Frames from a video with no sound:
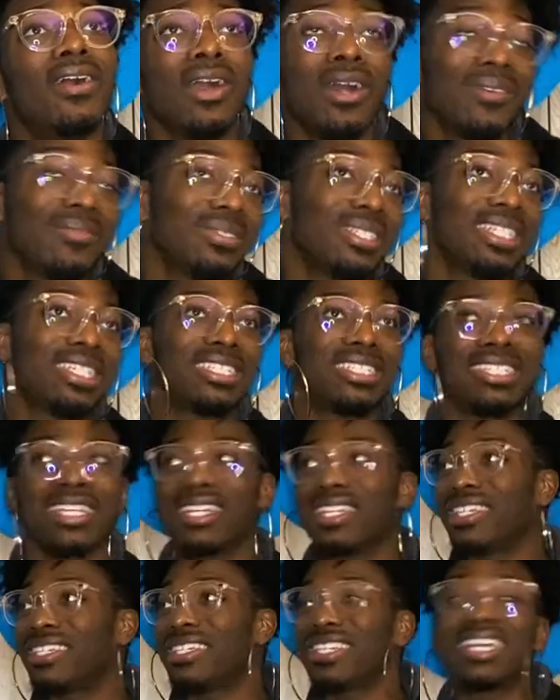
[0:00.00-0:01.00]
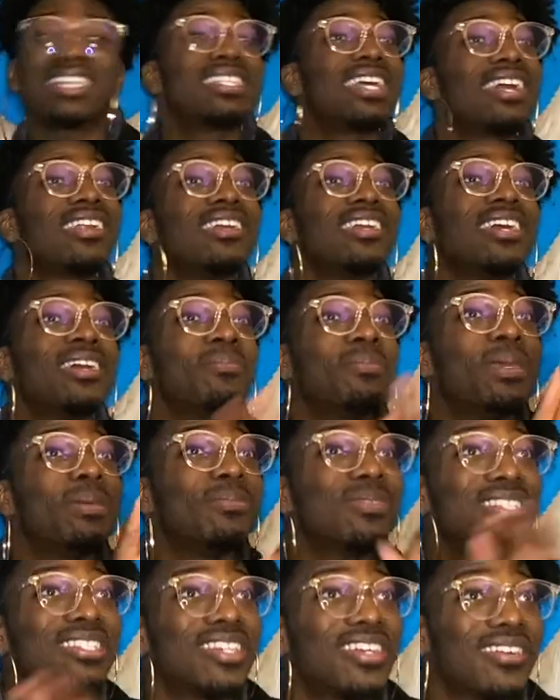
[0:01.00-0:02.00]
Oh, I'm just chilling. That's how the young
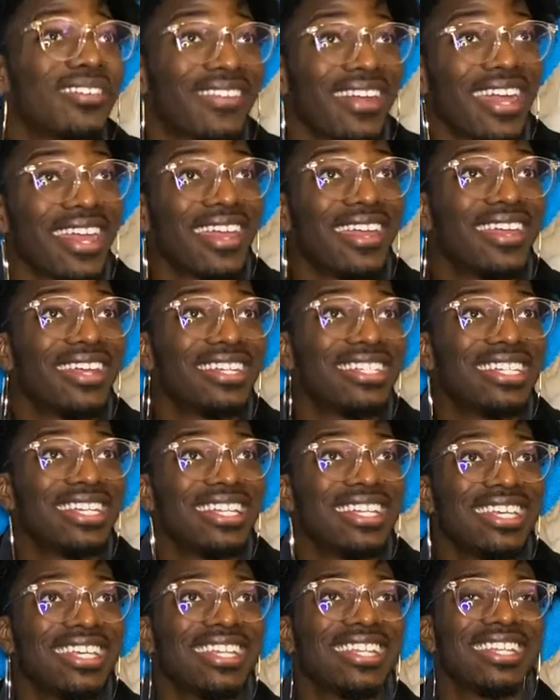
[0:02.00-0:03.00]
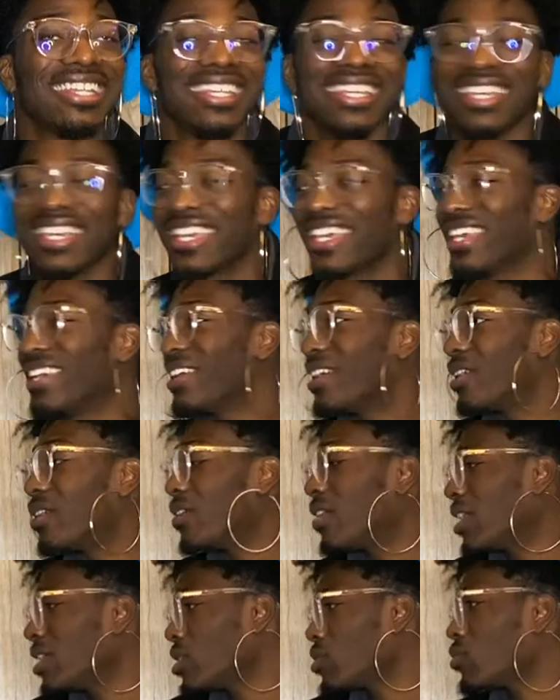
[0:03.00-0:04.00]
people talk, right? Chilling. Oh,
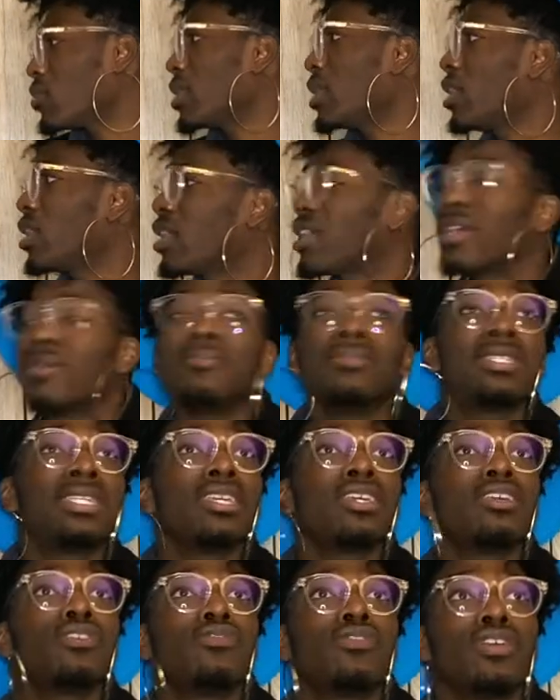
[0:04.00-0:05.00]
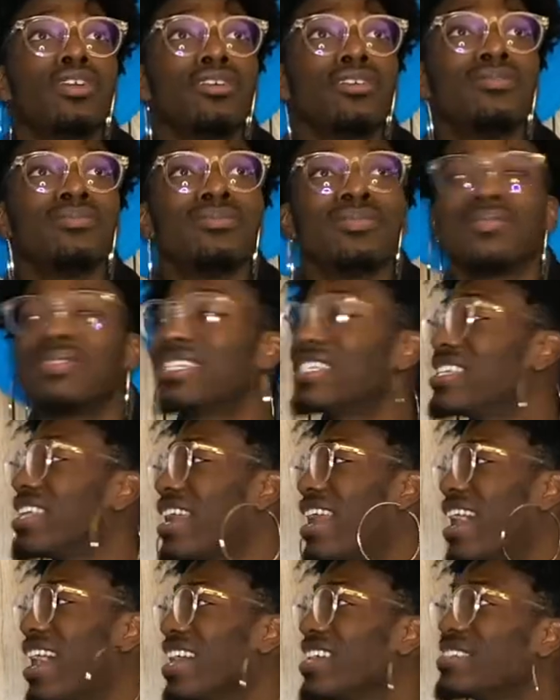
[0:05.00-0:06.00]
I just wanted to come see your room. It's a
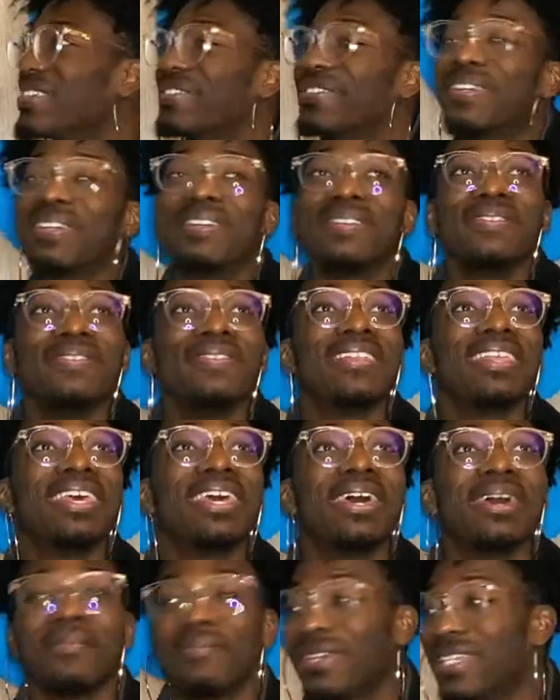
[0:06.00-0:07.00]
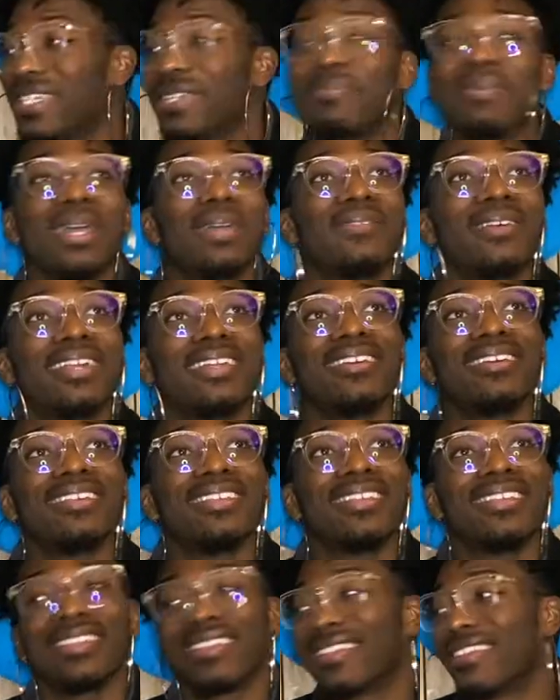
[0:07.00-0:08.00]
nice room, but you might want
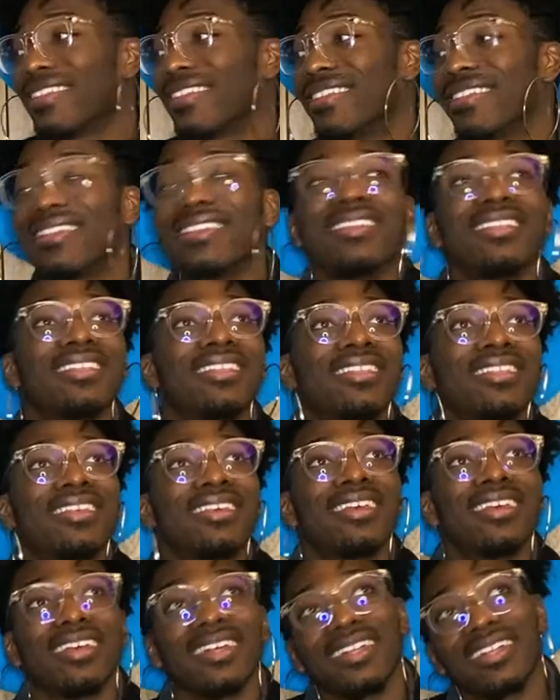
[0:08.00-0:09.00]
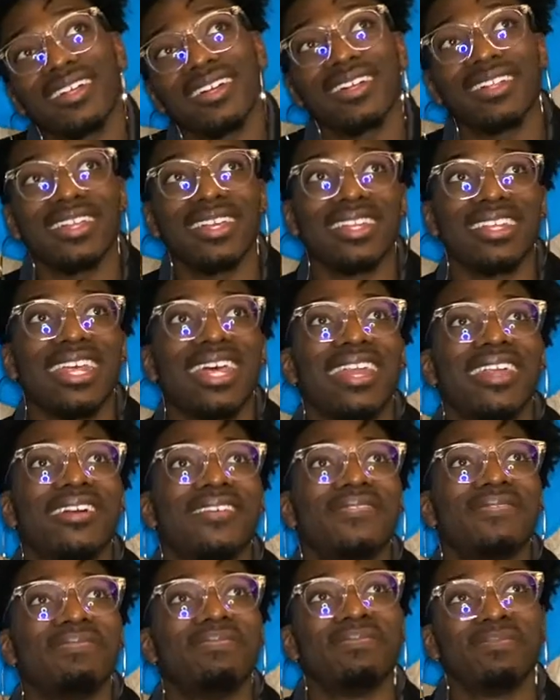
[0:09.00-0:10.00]
to clean that up.
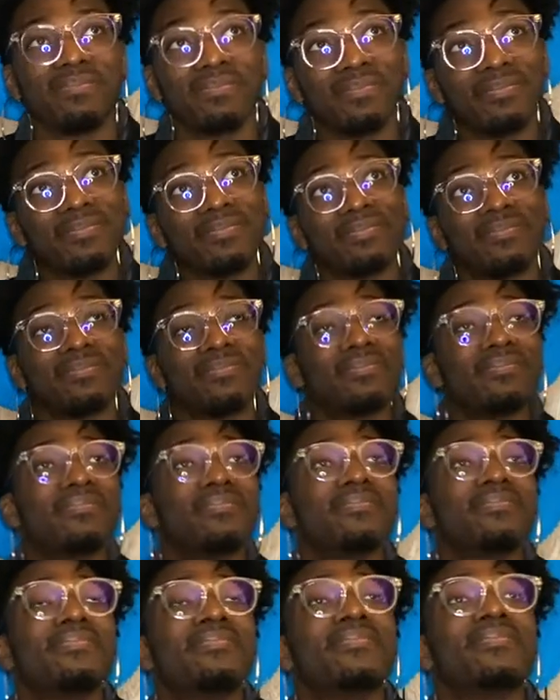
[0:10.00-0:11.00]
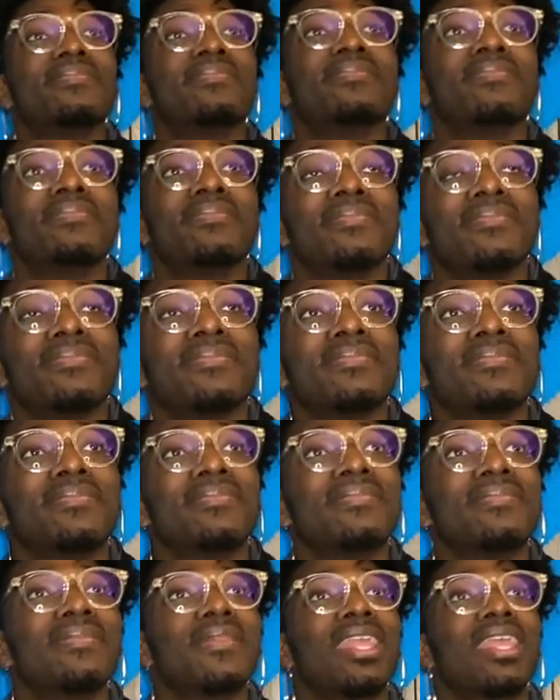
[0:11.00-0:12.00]
You and my... Alright, I'm going to
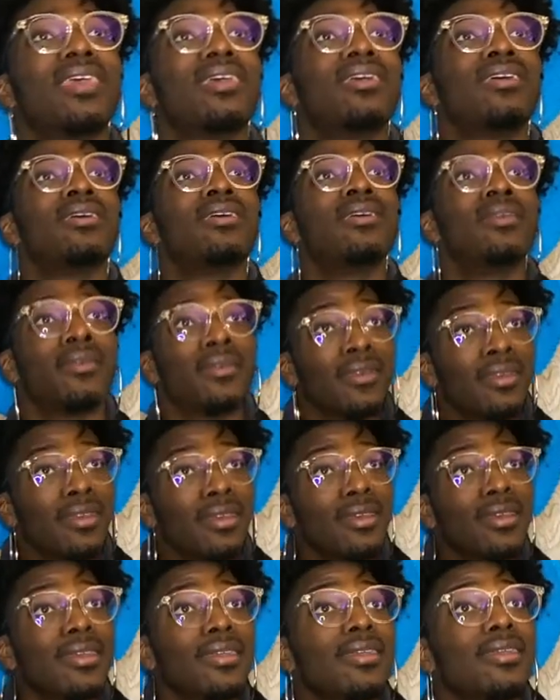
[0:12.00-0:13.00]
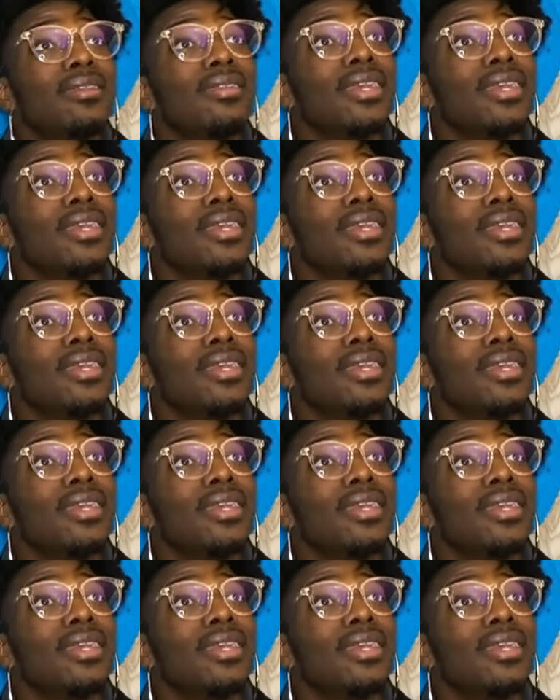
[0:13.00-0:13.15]
get it. But I'm doing something.